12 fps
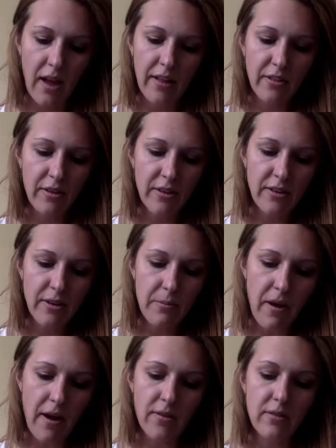I learned
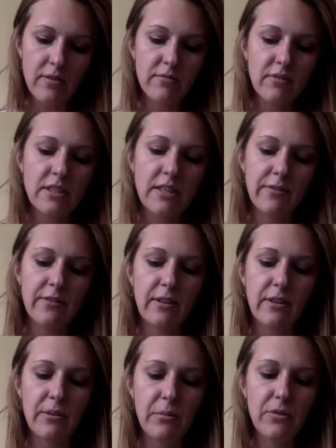about the
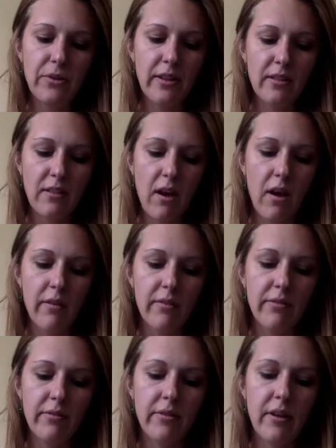difference between
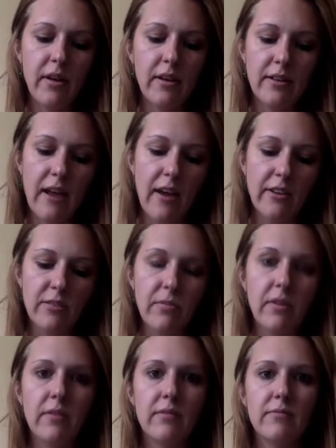love and
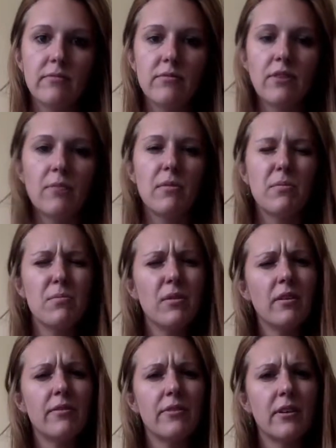attachment from a
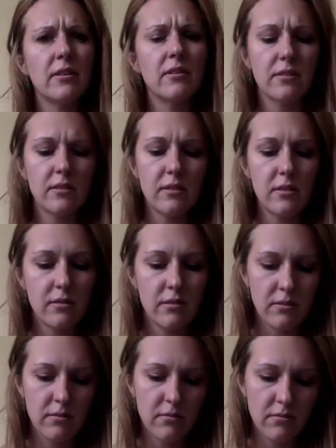book first,
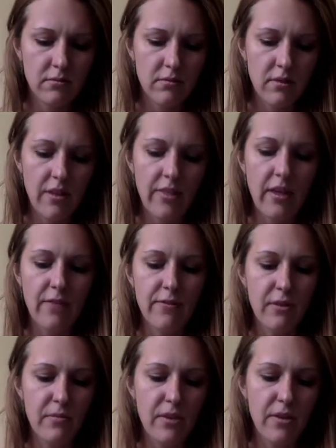and then
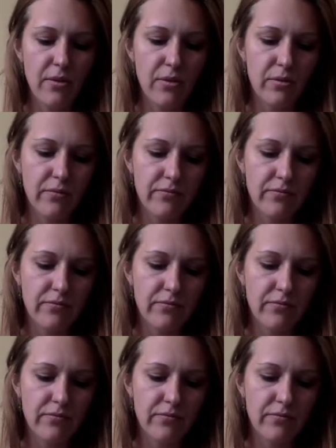from you.